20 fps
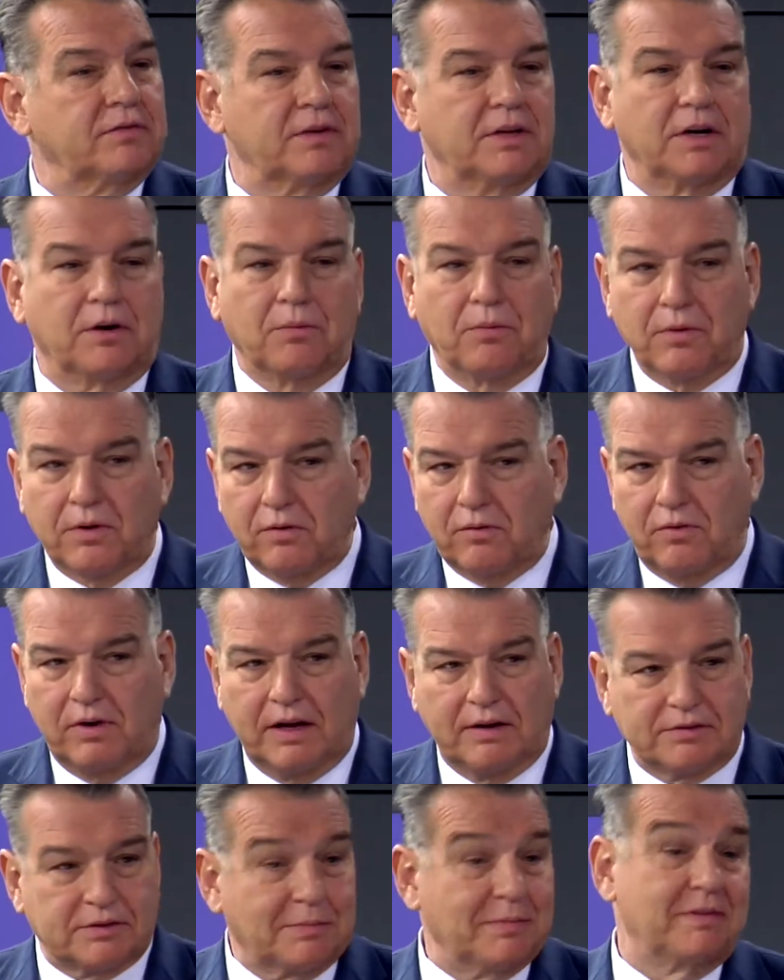we
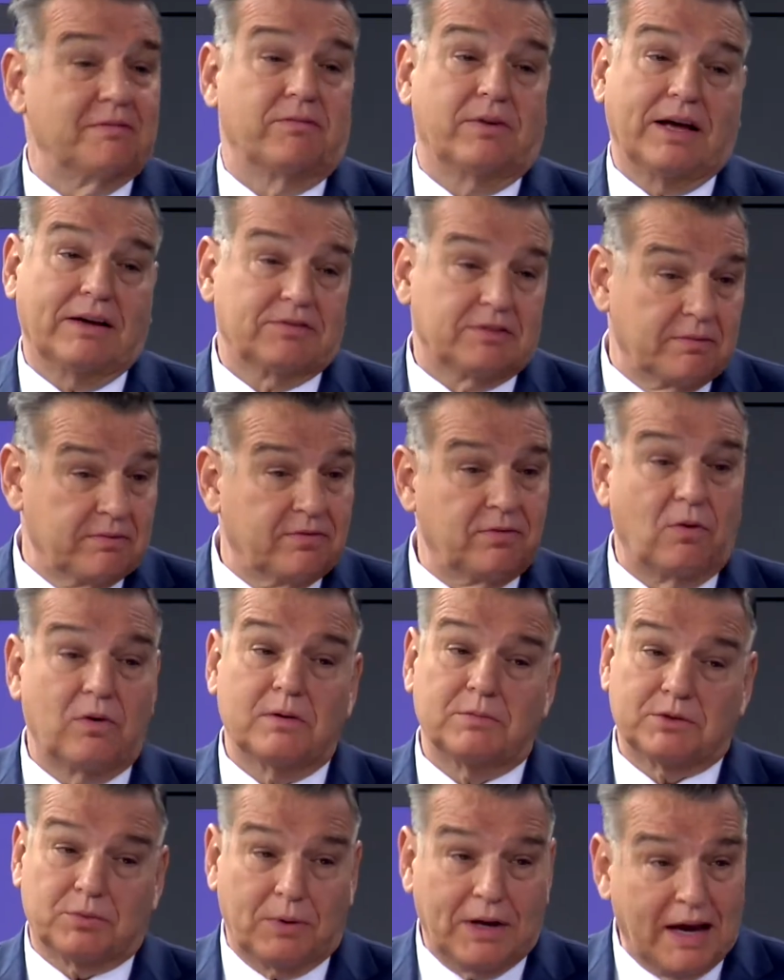have some
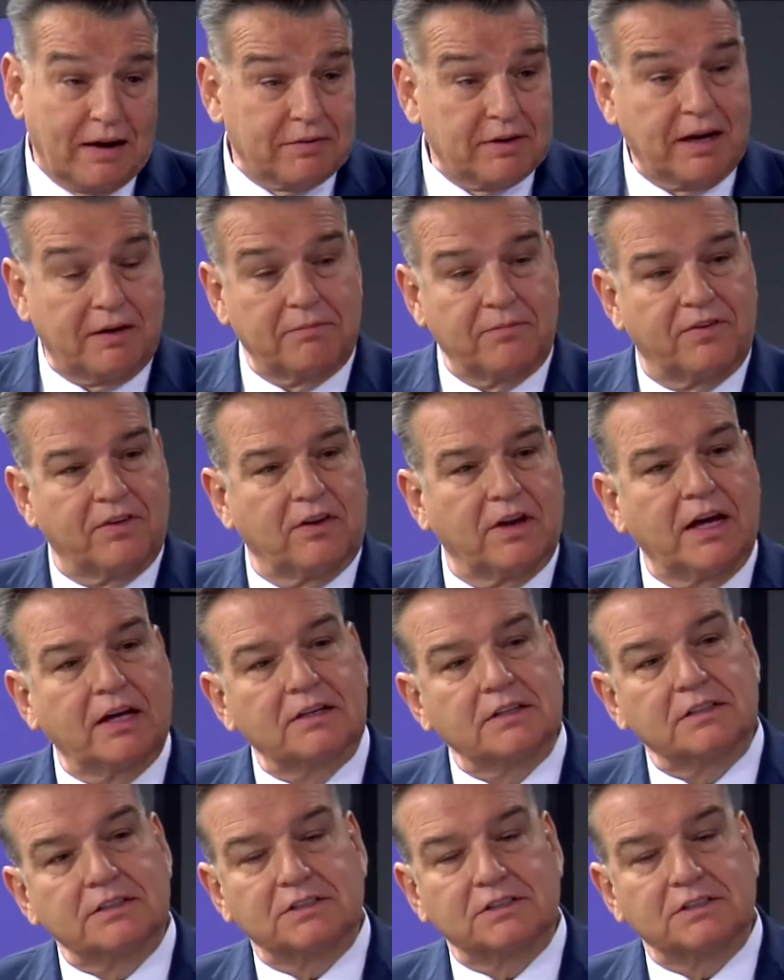forms we have to have them fill out.